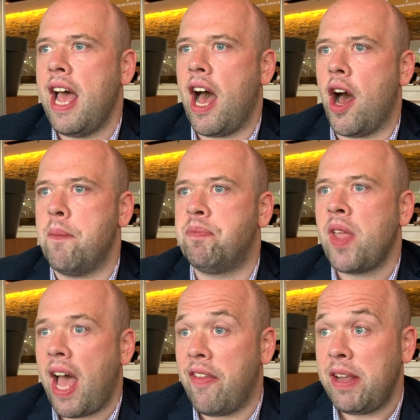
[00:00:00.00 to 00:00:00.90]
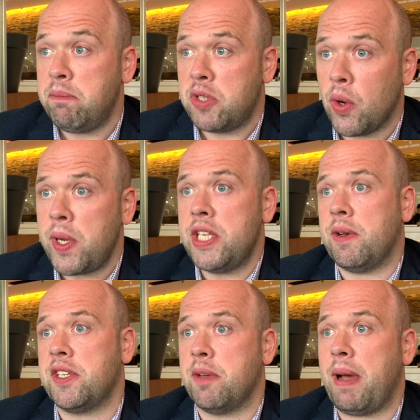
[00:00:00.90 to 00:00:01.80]
And then talking to
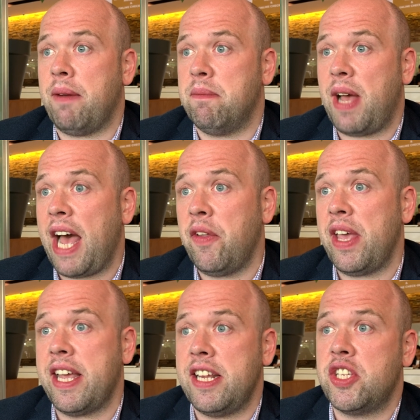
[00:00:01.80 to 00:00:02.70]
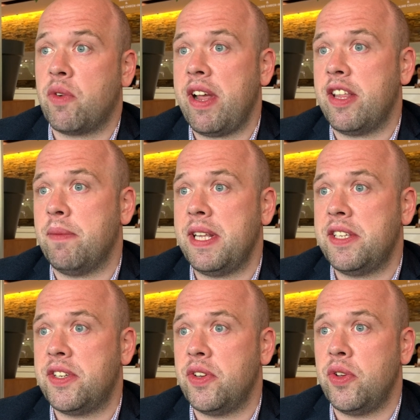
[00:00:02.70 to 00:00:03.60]
us about how they can integrate them
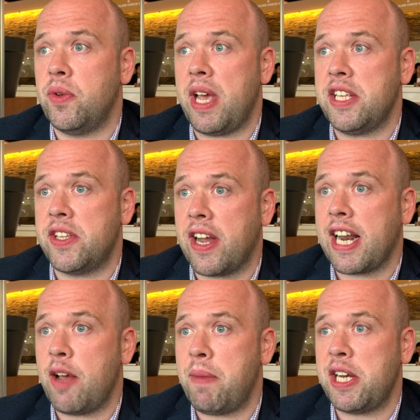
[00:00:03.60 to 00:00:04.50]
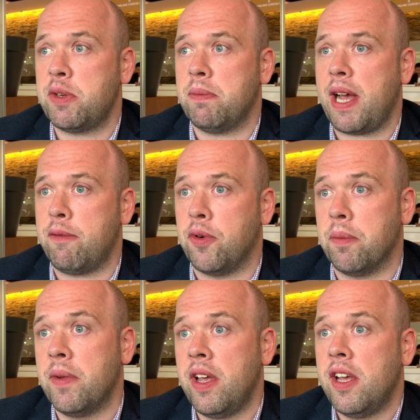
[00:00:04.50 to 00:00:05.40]
into their cloud management
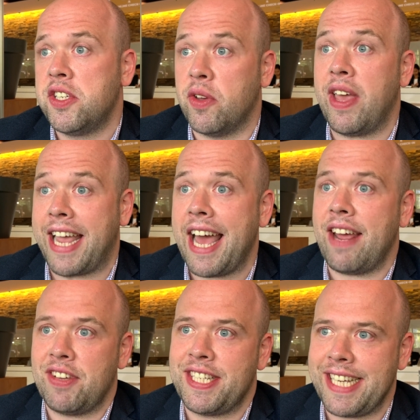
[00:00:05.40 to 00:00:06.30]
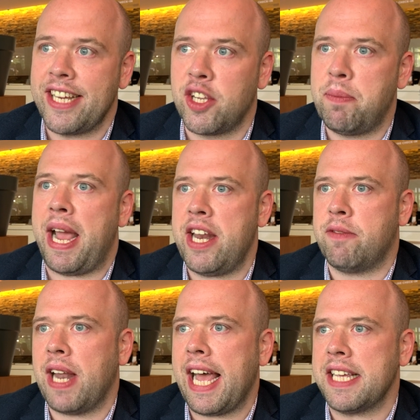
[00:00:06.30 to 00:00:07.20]
platform so they can have a single pane
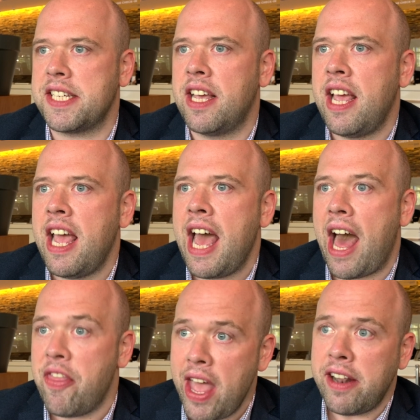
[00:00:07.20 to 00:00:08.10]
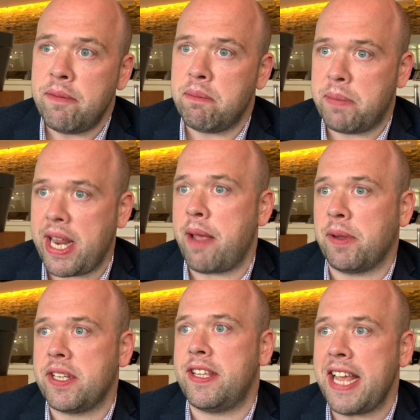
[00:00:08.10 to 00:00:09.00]
of glass. And then being
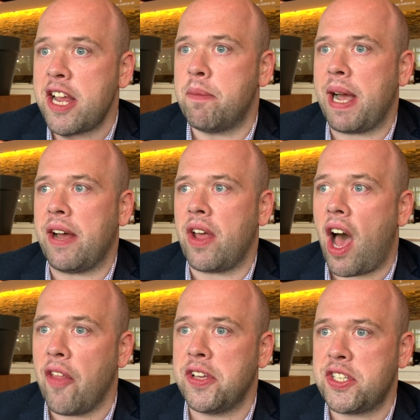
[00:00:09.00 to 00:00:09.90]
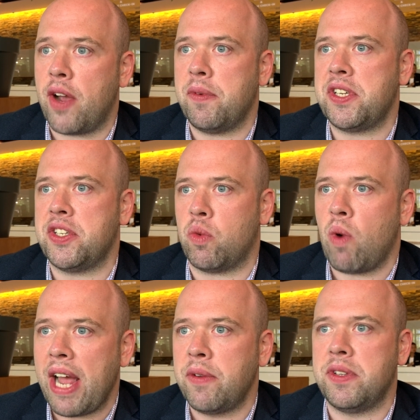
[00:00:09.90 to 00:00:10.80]
able to think about other services
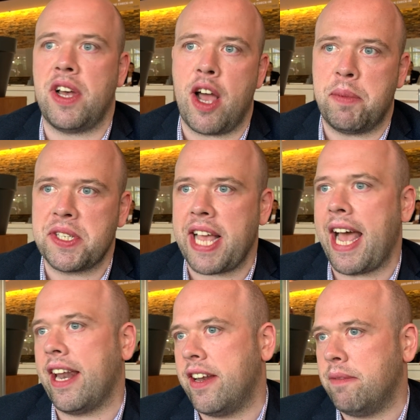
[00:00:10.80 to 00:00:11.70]
around hyperscale